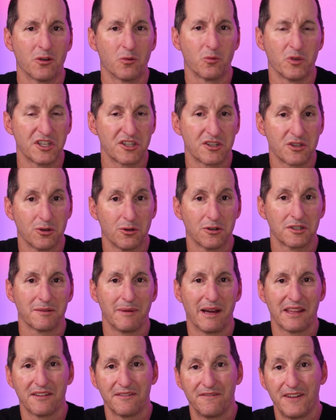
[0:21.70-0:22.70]
which talked
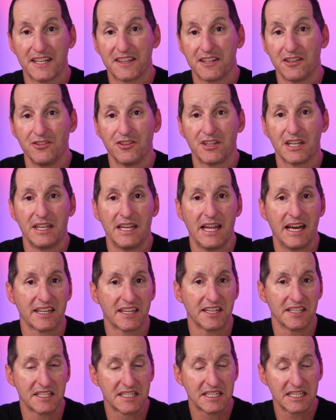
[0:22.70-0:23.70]
about the fact that you can now
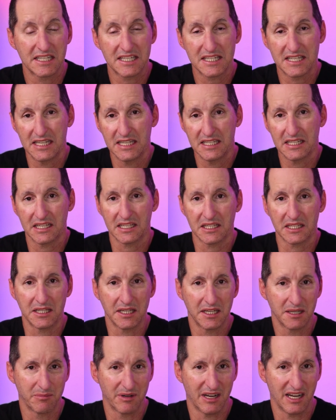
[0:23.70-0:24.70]
get 16
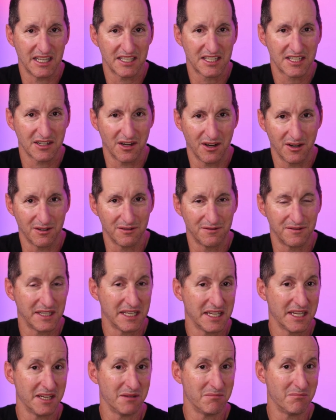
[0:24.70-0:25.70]
gigabytes of
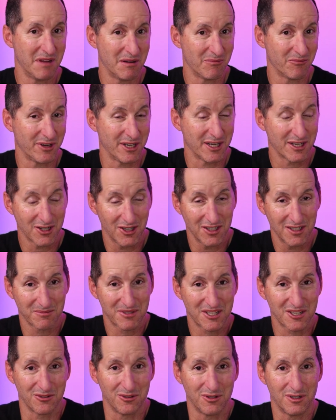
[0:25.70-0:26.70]
in memory column
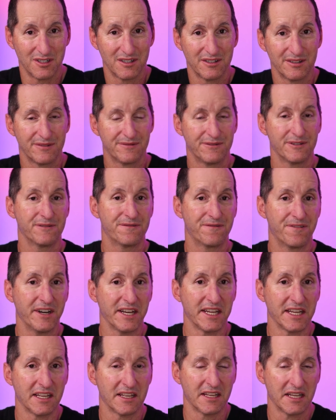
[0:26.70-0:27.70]
store for
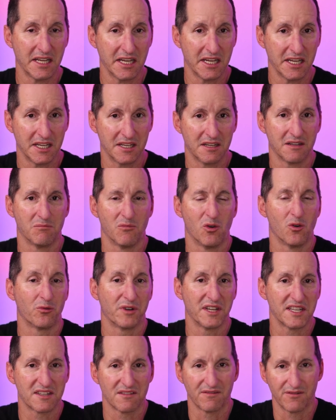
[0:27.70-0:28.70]
free in more
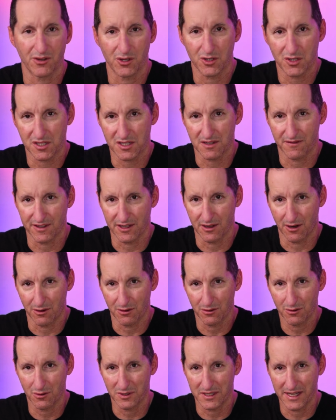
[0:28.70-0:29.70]
recent versions of the
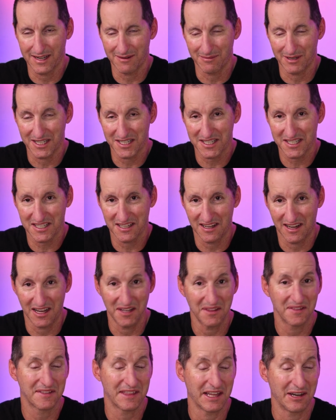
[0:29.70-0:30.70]
Oracle database. I
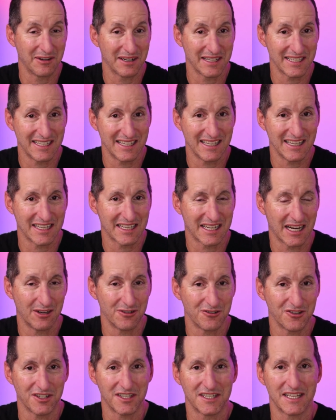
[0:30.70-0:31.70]
thoroughly
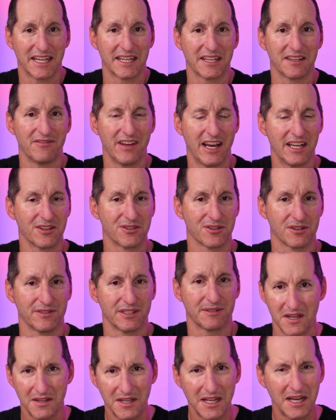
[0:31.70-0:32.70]
encourage you to take advantage of it.
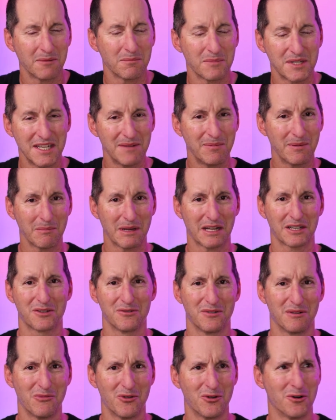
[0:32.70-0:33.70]
Now, stepping back
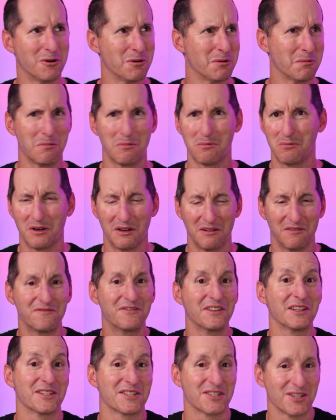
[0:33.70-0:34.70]
to a more
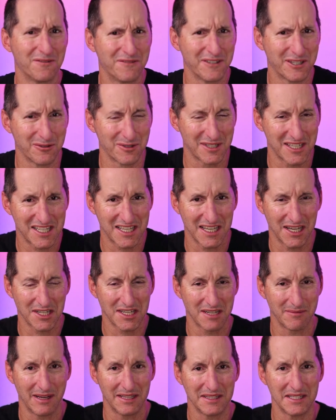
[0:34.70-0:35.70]
philosophical
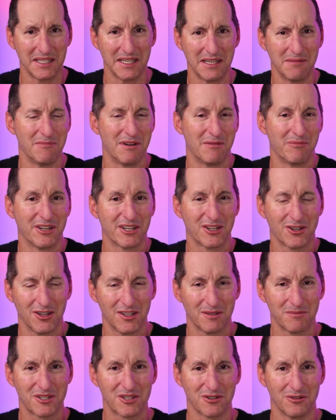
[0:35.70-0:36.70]
discussion about the in memory
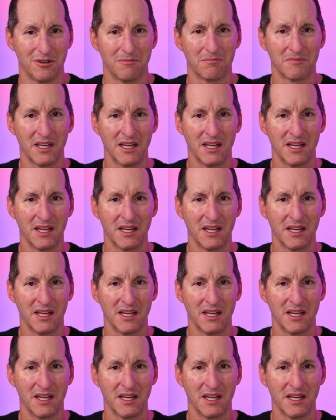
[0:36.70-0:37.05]
column store,